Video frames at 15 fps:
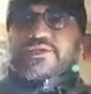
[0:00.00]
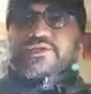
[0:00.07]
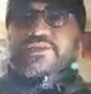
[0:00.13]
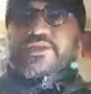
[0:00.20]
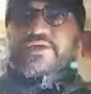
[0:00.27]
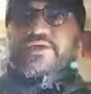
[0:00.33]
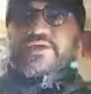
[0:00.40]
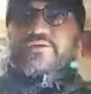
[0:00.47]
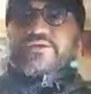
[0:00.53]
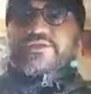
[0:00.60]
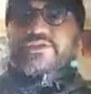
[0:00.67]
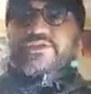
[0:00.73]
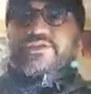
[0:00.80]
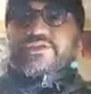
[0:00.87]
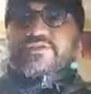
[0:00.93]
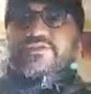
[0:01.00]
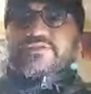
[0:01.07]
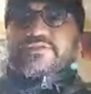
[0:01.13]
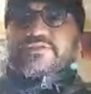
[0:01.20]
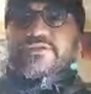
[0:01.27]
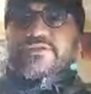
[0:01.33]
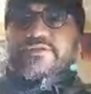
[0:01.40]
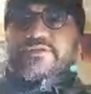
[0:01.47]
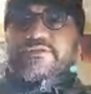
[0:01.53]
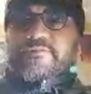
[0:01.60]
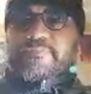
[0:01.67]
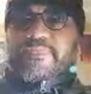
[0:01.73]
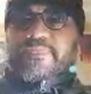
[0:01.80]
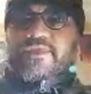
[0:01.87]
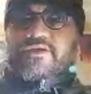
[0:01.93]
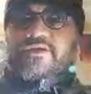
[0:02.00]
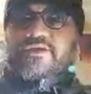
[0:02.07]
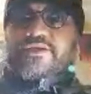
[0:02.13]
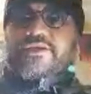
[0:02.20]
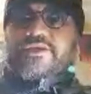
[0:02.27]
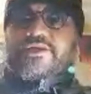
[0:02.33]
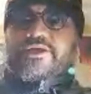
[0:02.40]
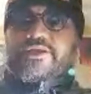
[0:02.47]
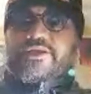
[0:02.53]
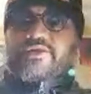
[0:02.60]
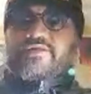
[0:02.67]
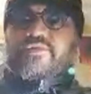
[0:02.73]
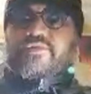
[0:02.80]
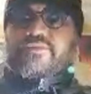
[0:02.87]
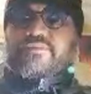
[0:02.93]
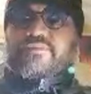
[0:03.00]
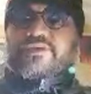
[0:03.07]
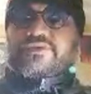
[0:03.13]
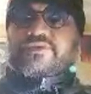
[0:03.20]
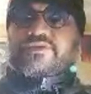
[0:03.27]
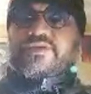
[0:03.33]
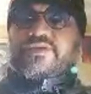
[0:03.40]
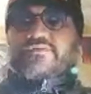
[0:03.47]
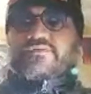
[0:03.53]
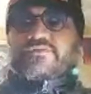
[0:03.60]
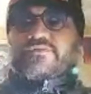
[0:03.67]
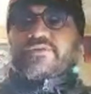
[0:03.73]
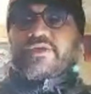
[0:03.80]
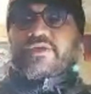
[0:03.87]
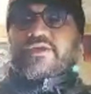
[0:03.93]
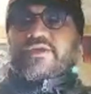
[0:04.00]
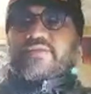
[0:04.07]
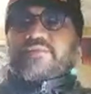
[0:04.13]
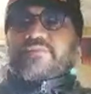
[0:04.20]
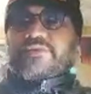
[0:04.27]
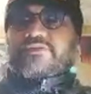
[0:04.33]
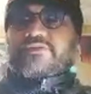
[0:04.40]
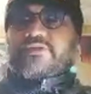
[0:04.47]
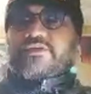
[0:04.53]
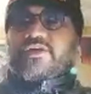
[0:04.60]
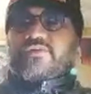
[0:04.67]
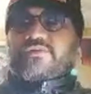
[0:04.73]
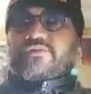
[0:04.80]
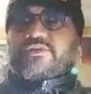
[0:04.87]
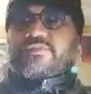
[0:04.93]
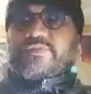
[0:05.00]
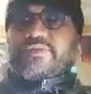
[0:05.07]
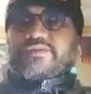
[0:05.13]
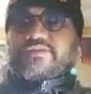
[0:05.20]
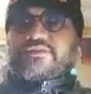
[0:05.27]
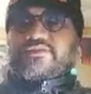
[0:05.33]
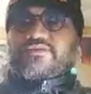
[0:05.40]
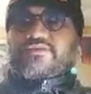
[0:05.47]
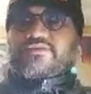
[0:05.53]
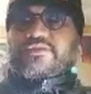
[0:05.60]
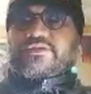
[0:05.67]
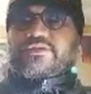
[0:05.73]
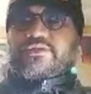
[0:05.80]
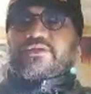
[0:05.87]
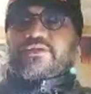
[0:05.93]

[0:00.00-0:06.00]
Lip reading: That which is creative must create itself." A comparison of this passage